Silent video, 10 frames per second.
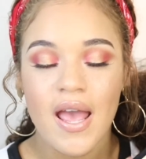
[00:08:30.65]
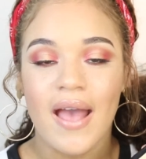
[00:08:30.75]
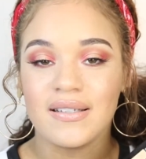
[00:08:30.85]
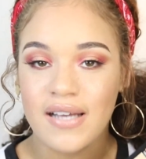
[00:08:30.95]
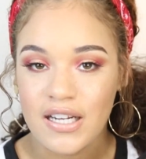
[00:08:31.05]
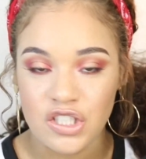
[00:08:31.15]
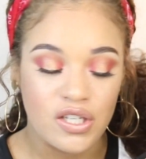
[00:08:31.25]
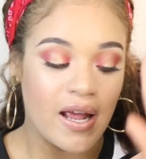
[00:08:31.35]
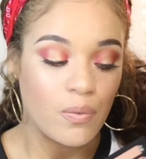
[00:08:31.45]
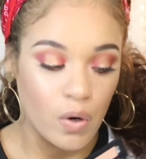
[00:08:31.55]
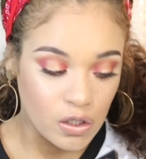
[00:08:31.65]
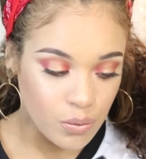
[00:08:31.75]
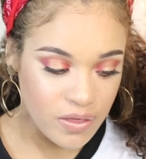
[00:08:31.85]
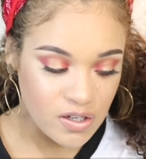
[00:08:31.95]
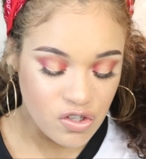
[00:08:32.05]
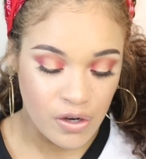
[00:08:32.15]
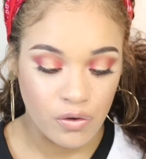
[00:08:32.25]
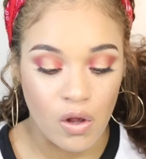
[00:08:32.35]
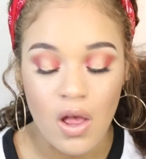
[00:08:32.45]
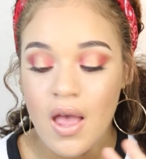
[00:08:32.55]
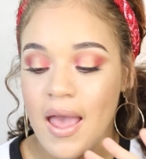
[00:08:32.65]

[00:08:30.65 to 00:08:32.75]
and touched and worked with in general.